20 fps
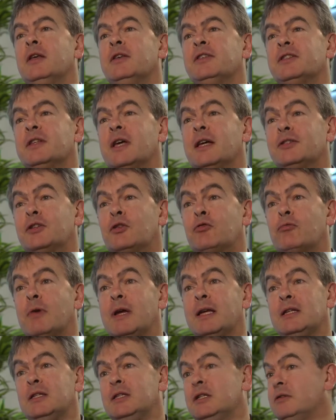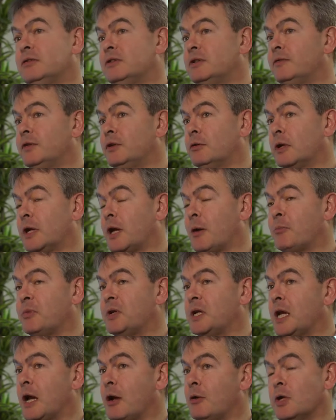So that's great news if you're a
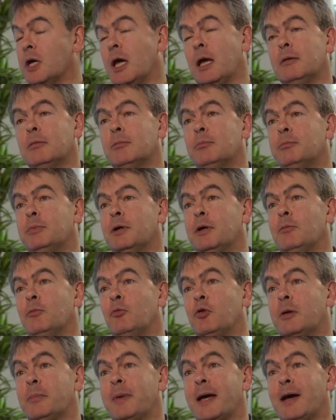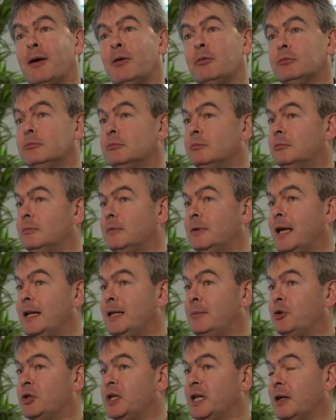company owner, but what about
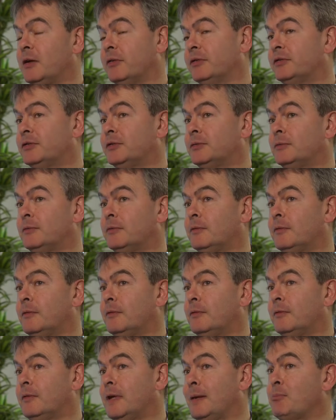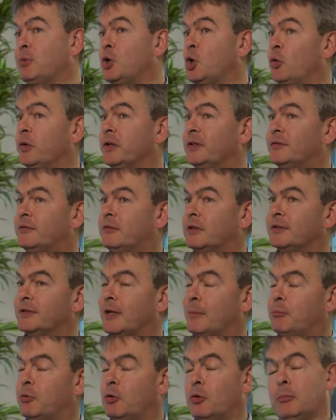anybody else? Employees, for
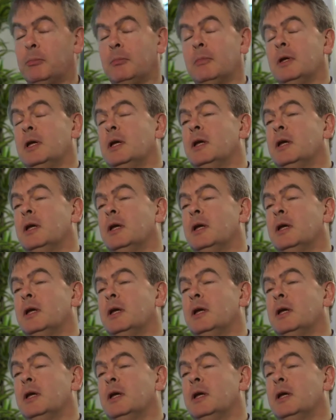example.